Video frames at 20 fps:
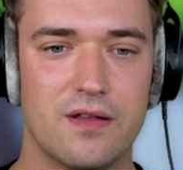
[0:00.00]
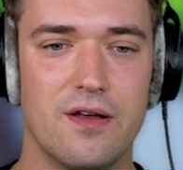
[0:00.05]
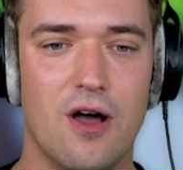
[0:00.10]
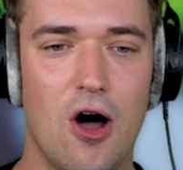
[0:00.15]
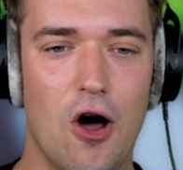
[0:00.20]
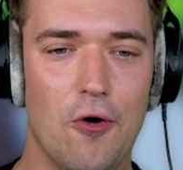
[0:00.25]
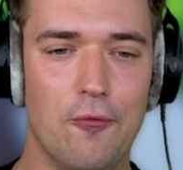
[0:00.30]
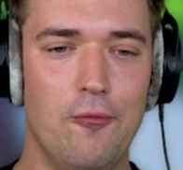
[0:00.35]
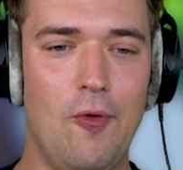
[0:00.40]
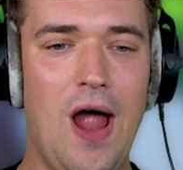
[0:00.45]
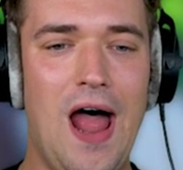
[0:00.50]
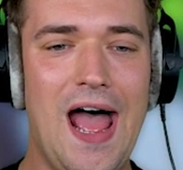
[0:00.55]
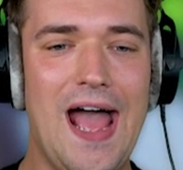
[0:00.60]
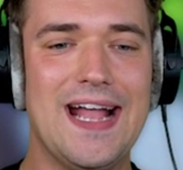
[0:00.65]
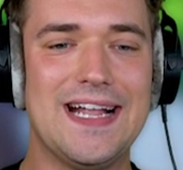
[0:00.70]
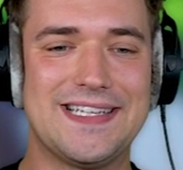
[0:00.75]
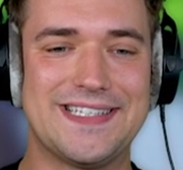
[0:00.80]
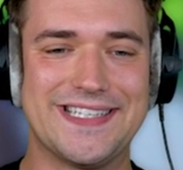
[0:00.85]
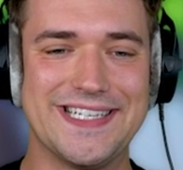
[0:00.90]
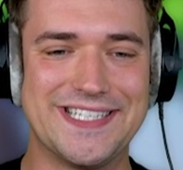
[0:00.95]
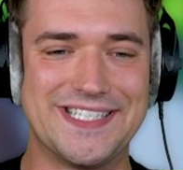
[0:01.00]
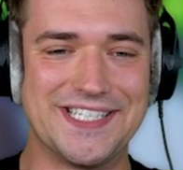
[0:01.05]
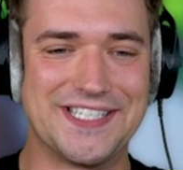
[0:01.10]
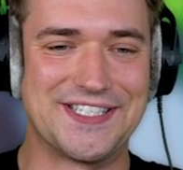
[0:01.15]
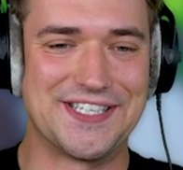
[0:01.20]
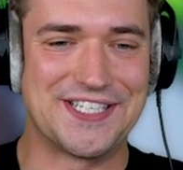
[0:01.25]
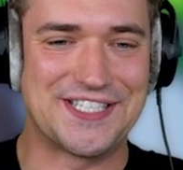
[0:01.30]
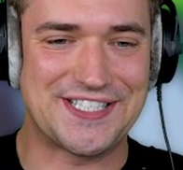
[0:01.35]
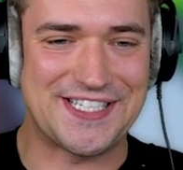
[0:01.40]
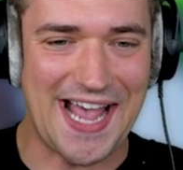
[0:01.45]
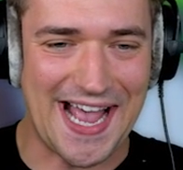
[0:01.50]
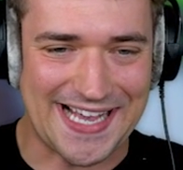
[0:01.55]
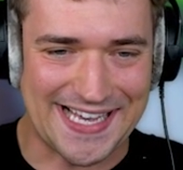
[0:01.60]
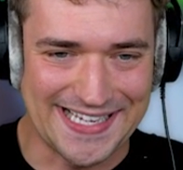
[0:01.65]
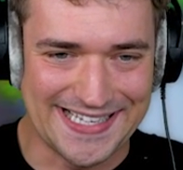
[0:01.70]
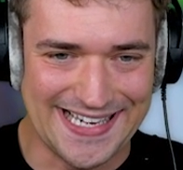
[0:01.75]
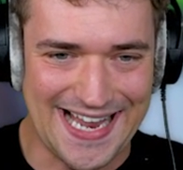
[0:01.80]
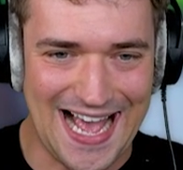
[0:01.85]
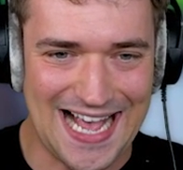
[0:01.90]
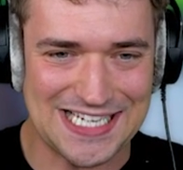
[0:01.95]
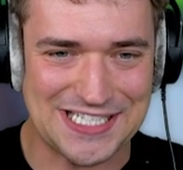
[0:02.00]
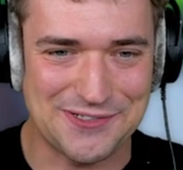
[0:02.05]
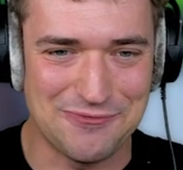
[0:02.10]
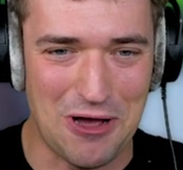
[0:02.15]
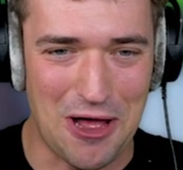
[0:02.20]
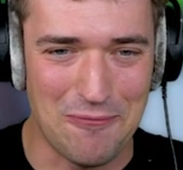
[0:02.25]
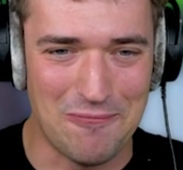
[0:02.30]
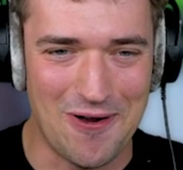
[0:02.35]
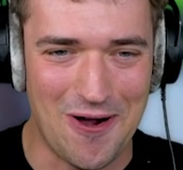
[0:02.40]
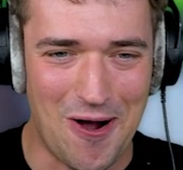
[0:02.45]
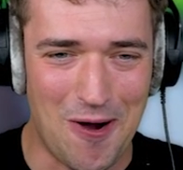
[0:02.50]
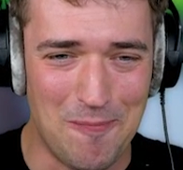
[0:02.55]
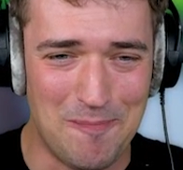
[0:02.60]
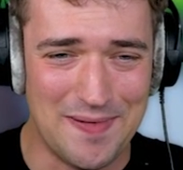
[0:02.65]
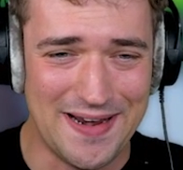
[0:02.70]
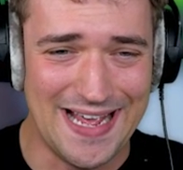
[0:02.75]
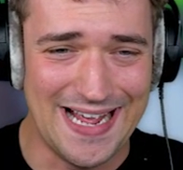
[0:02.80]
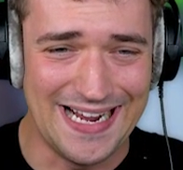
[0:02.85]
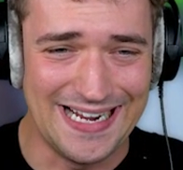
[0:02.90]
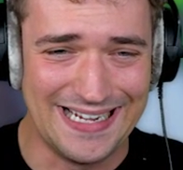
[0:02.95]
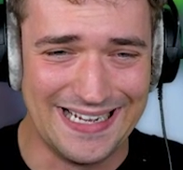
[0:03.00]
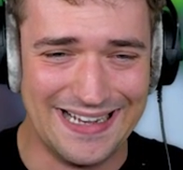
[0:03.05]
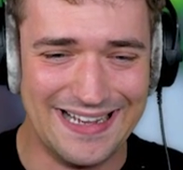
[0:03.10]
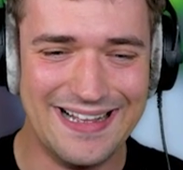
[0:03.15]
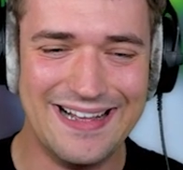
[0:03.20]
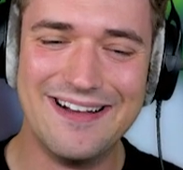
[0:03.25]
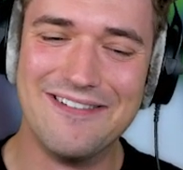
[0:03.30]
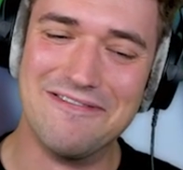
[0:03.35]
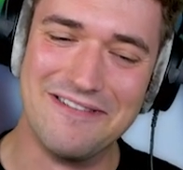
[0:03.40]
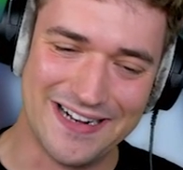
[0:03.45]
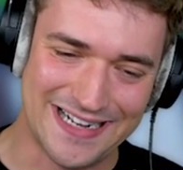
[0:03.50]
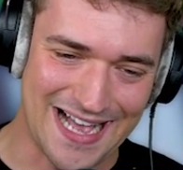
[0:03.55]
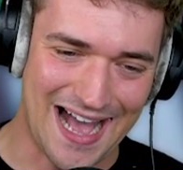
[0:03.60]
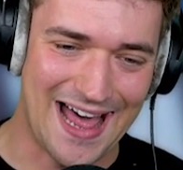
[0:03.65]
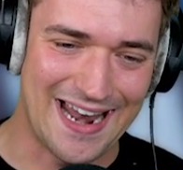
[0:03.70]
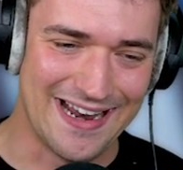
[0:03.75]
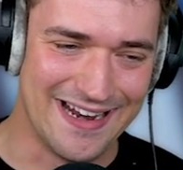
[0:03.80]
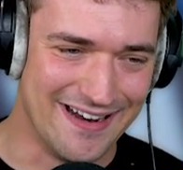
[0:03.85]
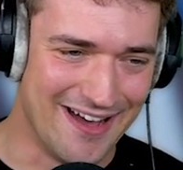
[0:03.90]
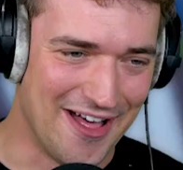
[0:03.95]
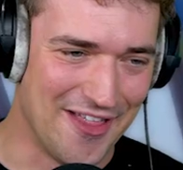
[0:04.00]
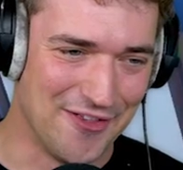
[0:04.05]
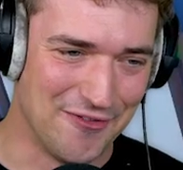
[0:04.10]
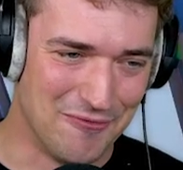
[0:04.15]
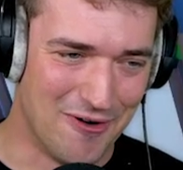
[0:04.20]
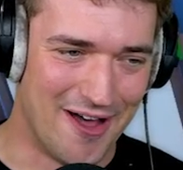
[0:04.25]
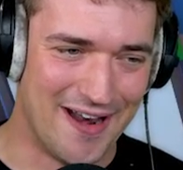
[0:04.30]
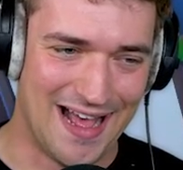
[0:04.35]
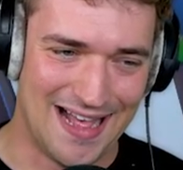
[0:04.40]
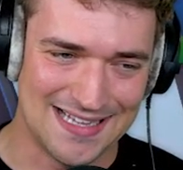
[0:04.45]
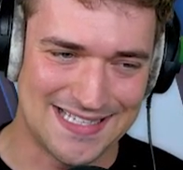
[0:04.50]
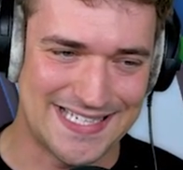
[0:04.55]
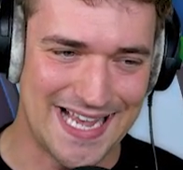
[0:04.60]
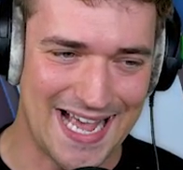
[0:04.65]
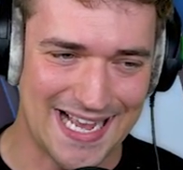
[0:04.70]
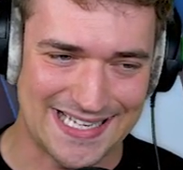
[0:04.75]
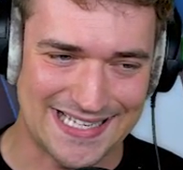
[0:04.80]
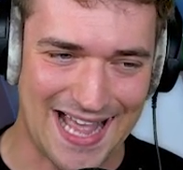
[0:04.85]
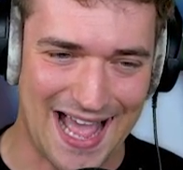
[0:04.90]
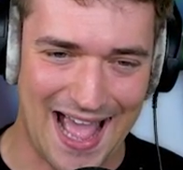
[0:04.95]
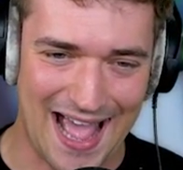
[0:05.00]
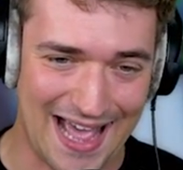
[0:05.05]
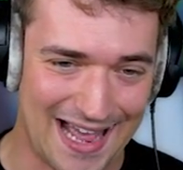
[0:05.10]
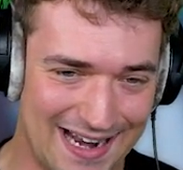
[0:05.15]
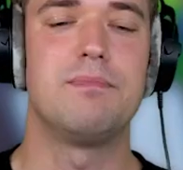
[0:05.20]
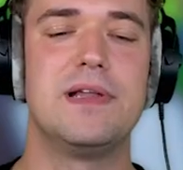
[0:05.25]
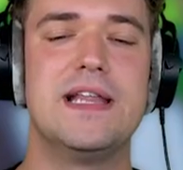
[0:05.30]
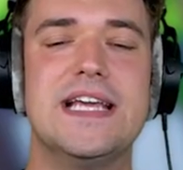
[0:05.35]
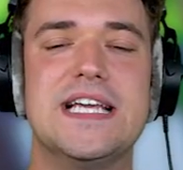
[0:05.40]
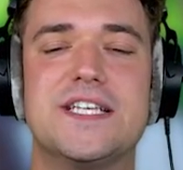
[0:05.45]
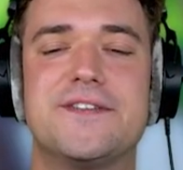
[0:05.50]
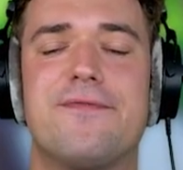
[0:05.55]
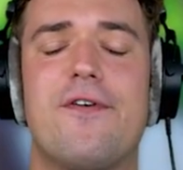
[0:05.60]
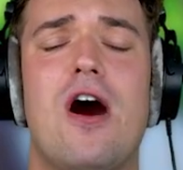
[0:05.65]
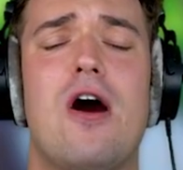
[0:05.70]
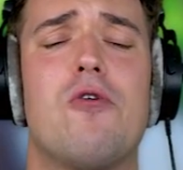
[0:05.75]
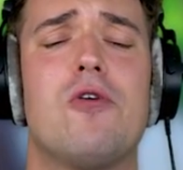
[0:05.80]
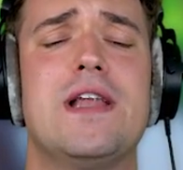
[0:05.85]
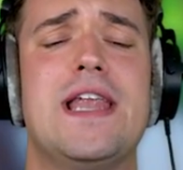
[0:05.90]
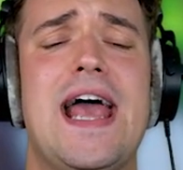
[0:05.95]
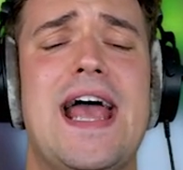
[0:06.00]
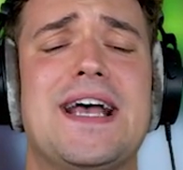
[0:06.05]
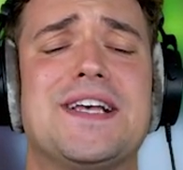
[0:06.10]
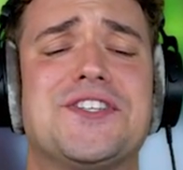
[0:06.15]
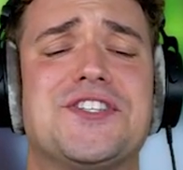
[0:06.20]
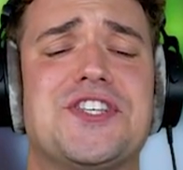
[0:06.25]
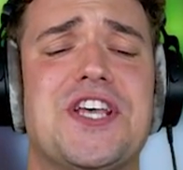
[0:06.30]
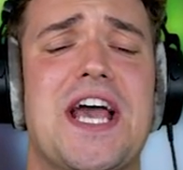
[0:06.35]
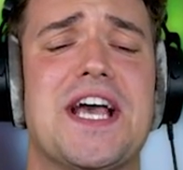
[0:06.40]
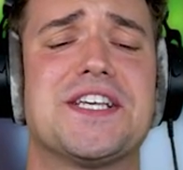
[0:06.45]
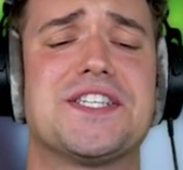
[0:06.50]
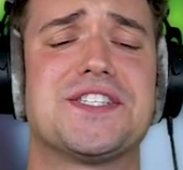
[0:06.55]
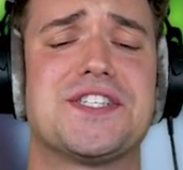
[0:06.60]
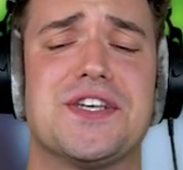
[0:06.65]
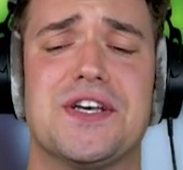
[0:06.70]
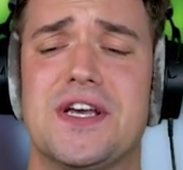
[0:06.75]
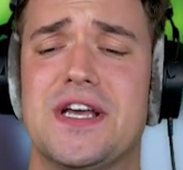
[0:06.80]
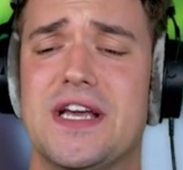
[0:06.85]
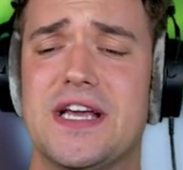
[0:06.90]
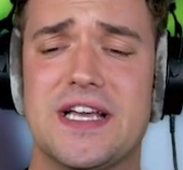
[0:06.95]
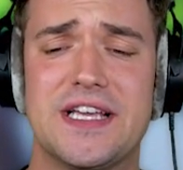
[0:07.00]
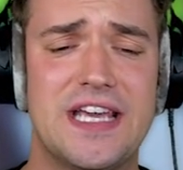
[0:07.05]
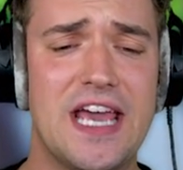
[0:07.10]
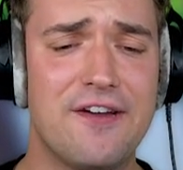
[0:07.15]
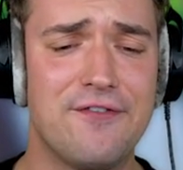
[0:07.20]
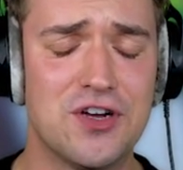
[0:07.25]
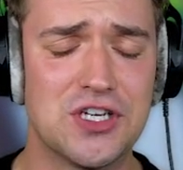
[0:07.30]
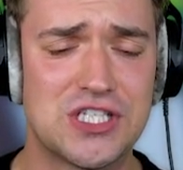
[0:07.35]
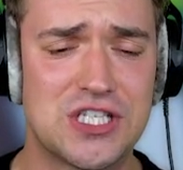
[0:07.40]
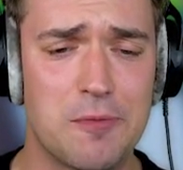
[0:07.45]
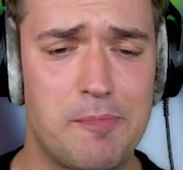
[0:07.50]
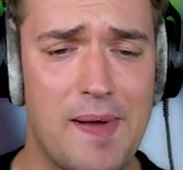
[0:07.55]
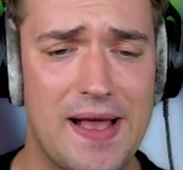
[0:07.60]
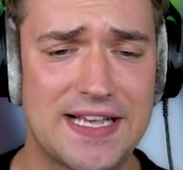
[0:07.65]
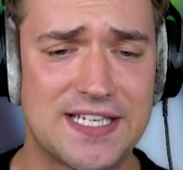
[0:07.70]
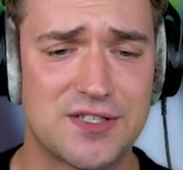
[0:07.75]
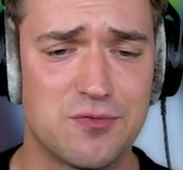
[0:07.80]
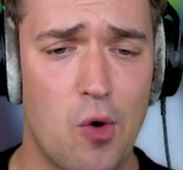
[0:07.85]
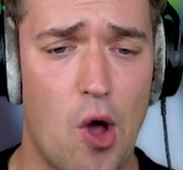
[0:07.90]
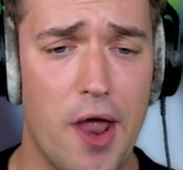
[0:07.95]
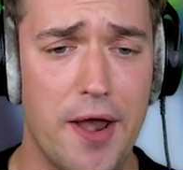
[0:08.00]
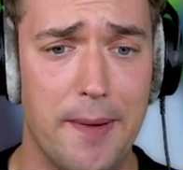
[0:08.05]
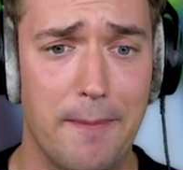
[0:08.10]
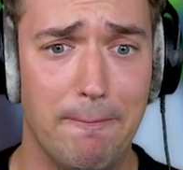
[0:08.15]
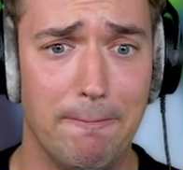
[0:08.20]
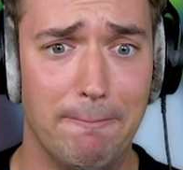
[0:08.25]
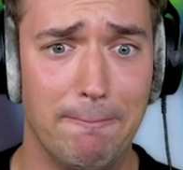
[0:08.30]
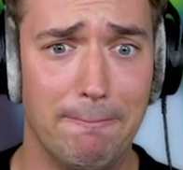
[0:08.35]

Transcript: All right, this is the second last one we're opening. We got another one. I'll take that. Please, for our last chest, give us the best one.